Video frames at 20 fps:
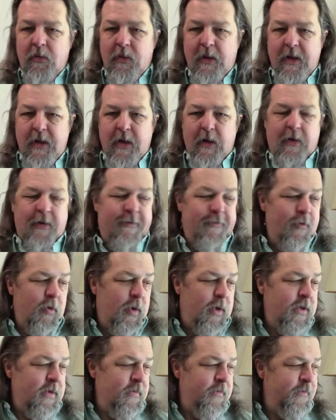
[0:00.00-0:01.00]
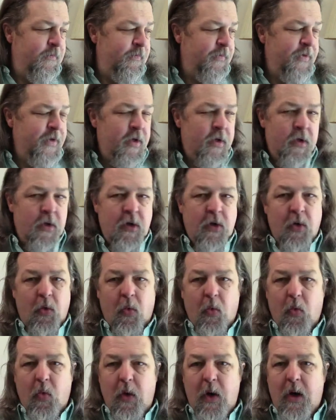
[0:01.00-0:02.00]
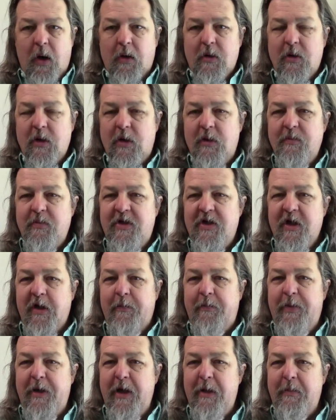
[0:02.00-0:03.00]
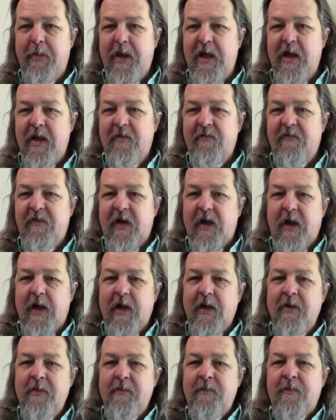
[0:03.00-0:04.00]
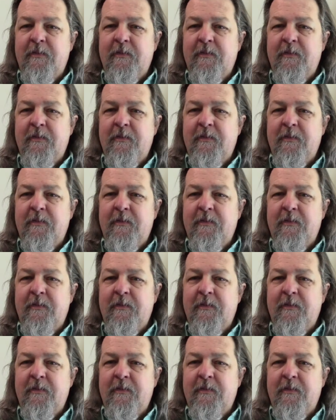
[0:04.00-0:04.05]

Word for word: Well, hello everyone. Welcome to PBM Vending.